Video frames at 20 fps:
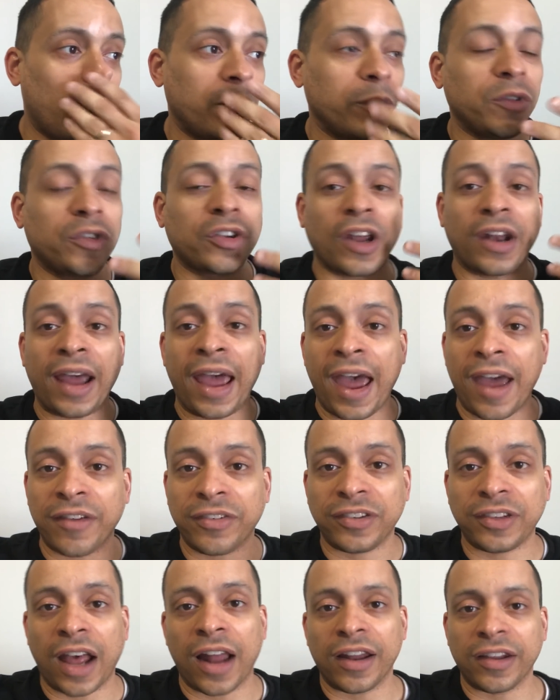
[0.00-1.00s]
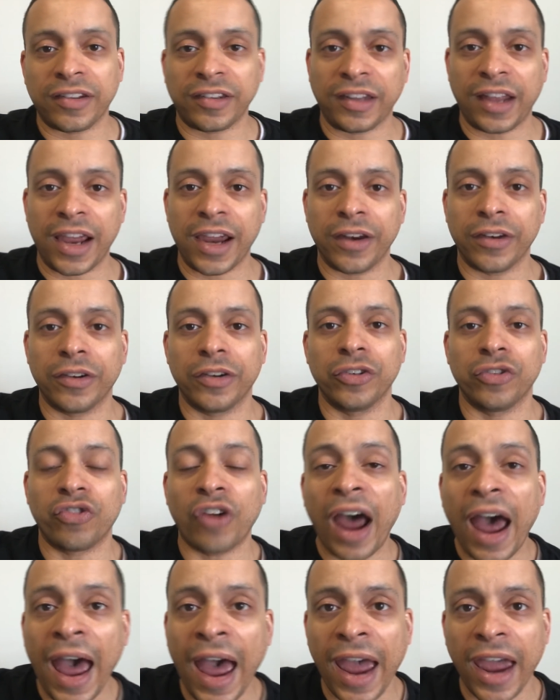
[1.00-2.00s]
It's going to have solid state
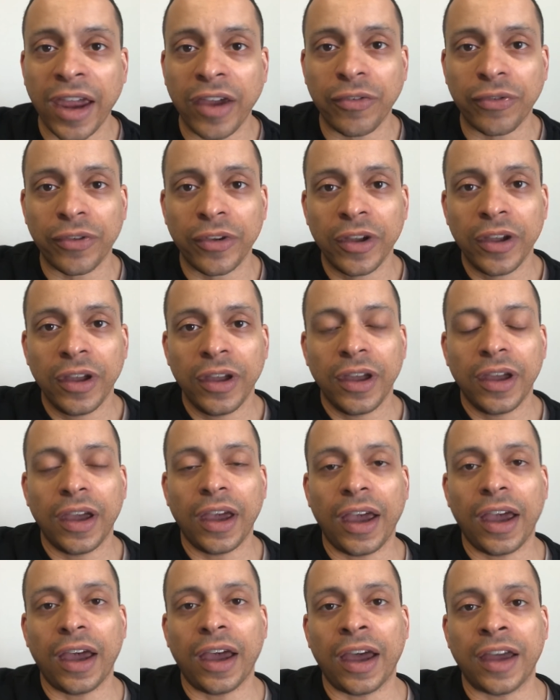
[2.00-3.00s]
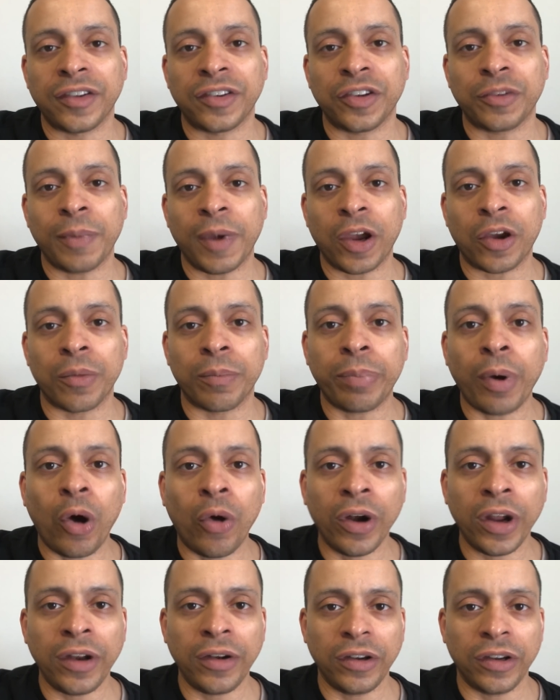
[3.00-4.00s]
drive as its main
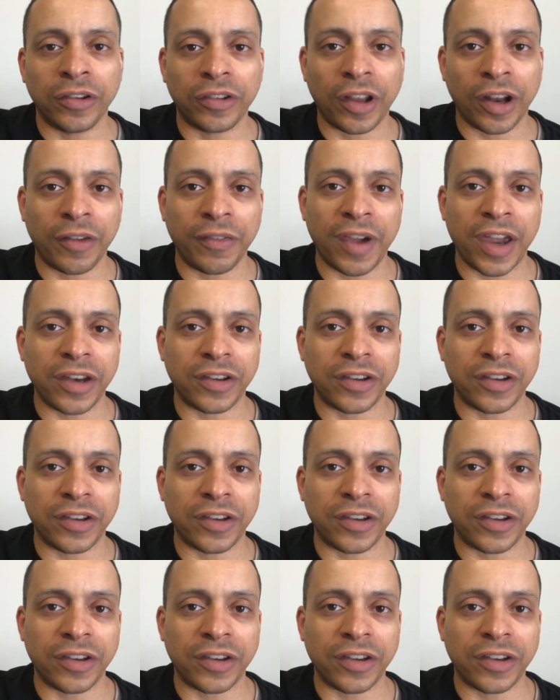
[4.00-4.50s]
component instead of